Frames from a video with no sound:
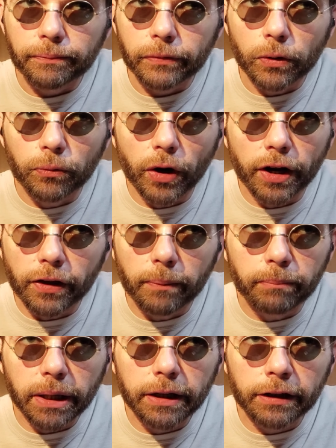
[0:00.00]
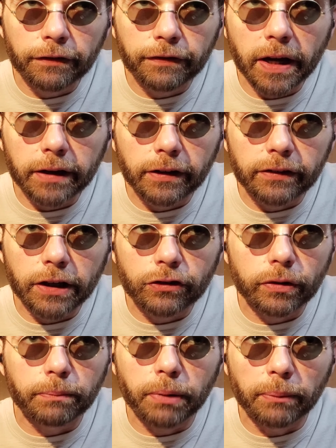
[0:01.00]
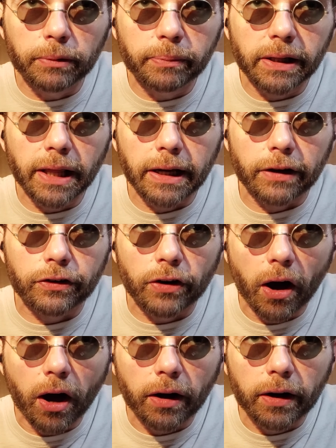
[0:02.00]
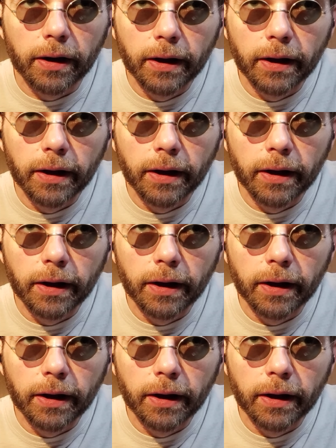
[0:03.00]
One of them being the fact that they treat Bumblebee like a dog.